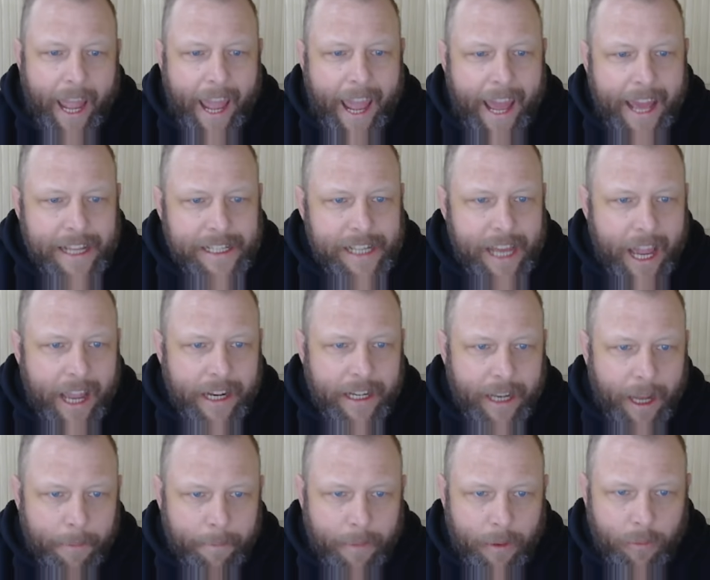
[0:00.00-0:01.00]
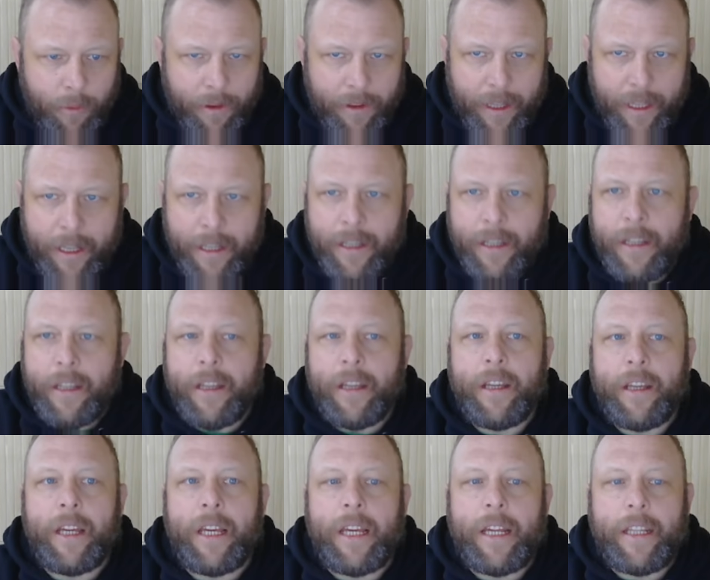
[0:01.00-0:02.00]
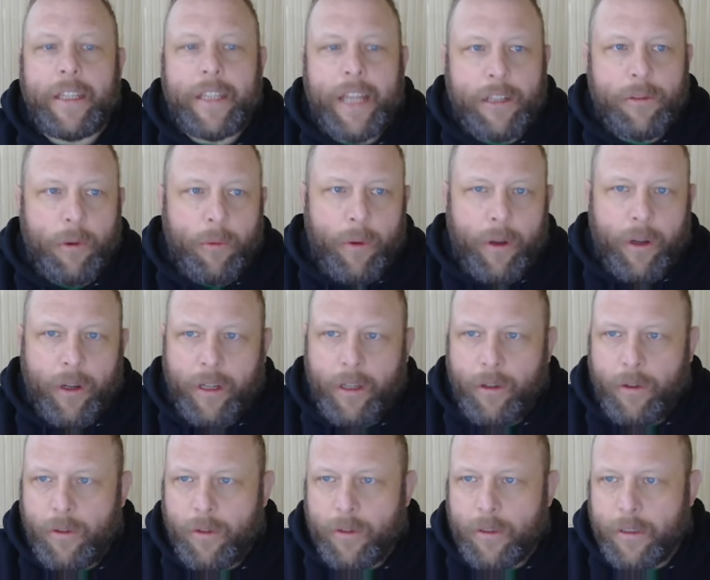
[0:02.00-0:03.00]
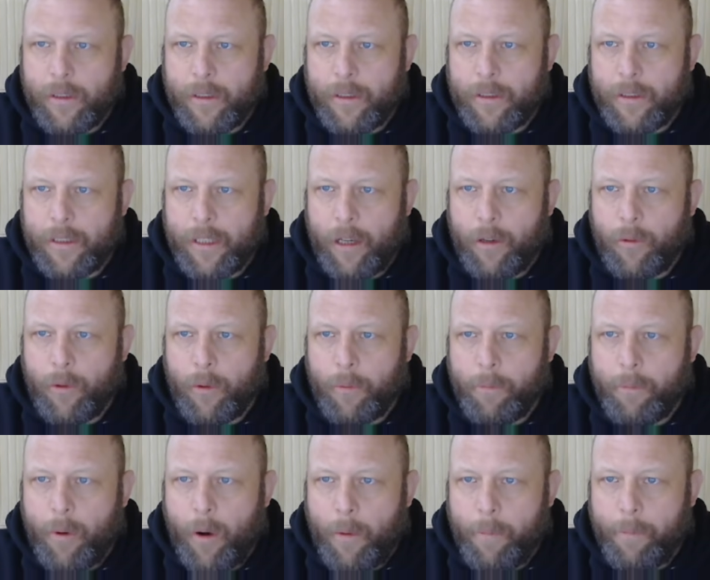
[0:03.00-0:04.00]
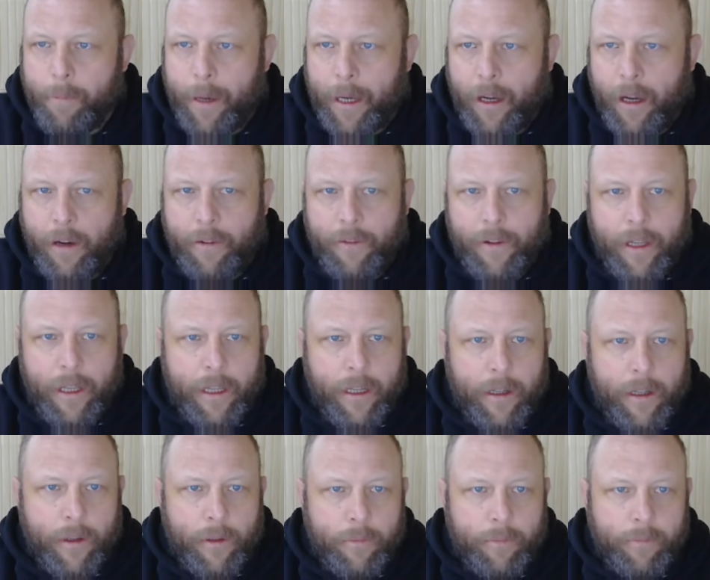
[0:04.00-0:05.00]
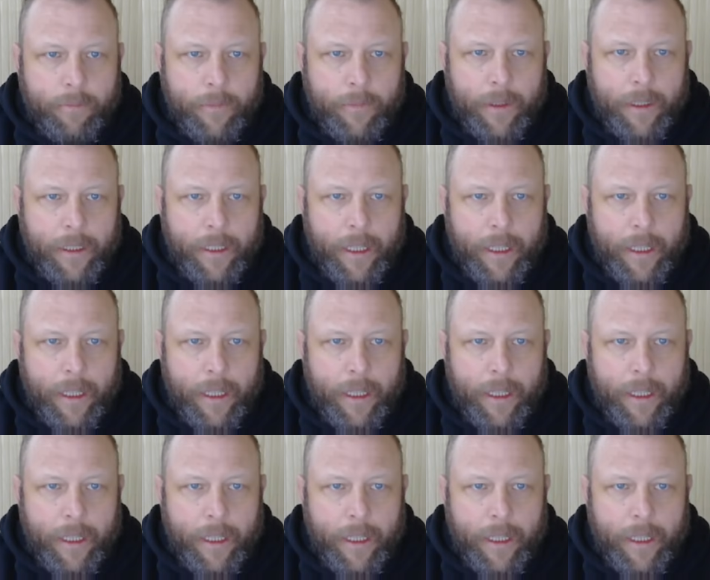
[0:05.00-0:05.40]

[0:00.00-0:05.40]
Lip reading: has a number within, that's what we're going to use. So we'll pop back over here, up in